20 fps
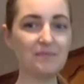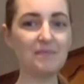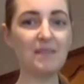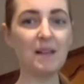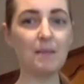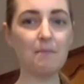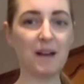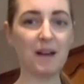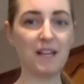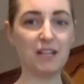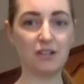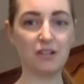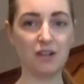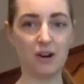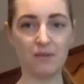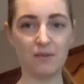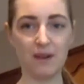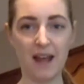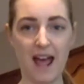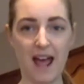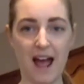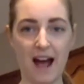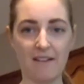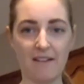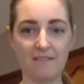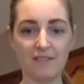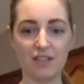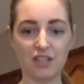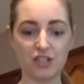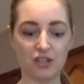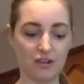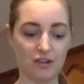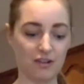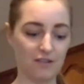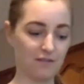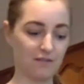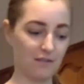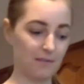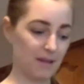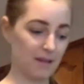but you don't have the sugar
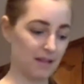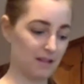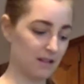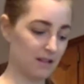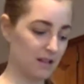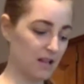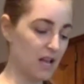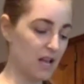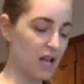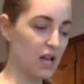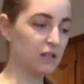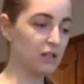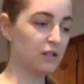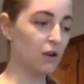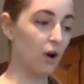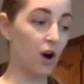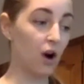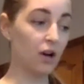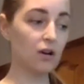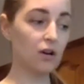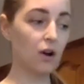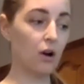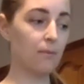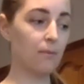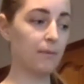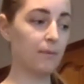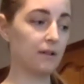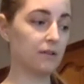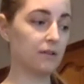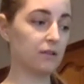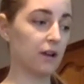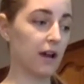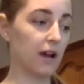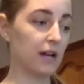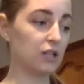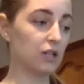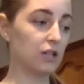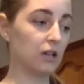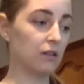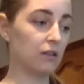from it. So our oatmeals are
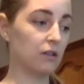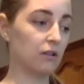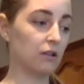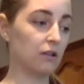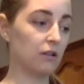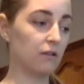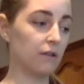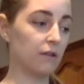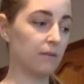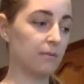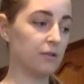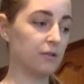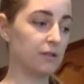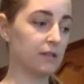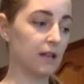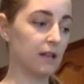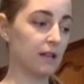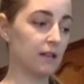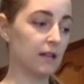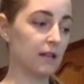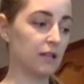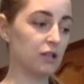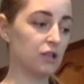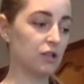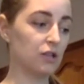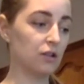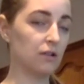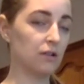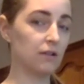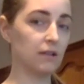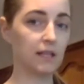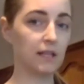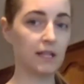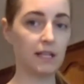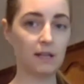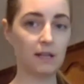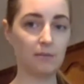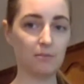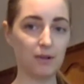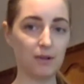actually 33% less sugar than
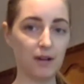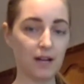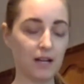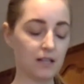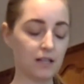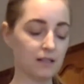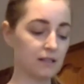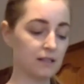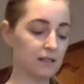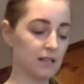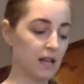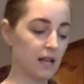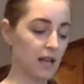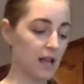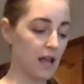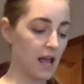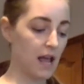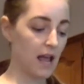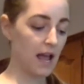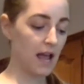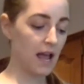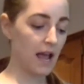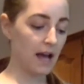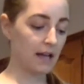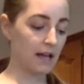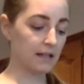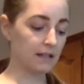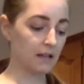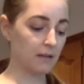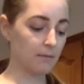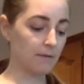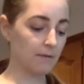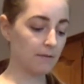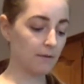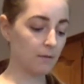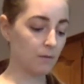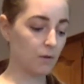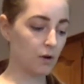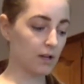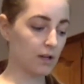leading brands. And I'm
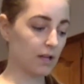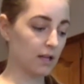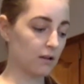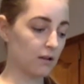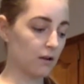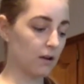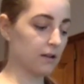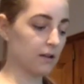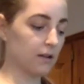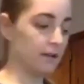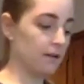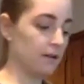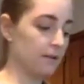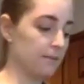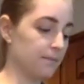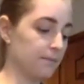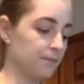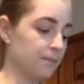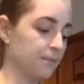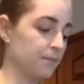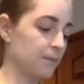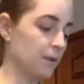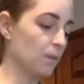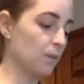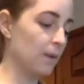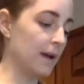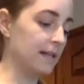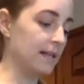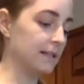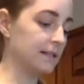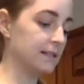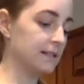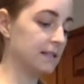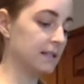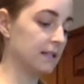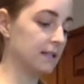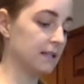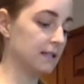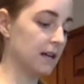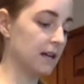even working on ways
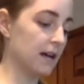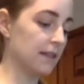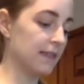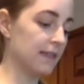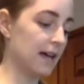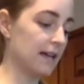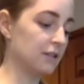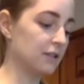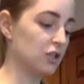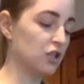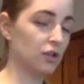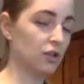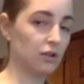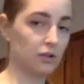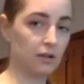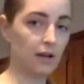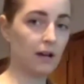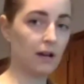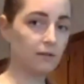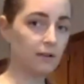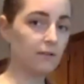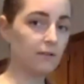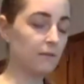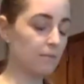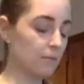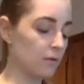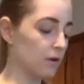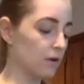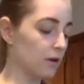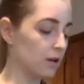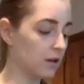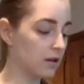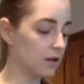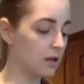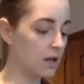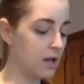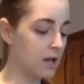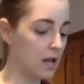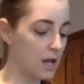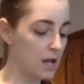to cut that sugar down even more.
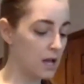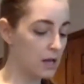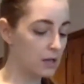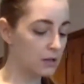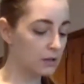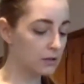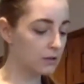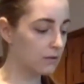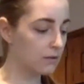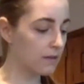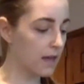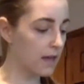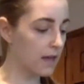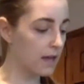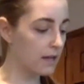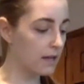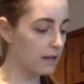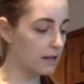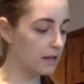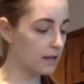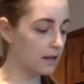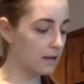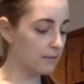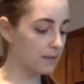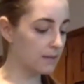So then I'm gonna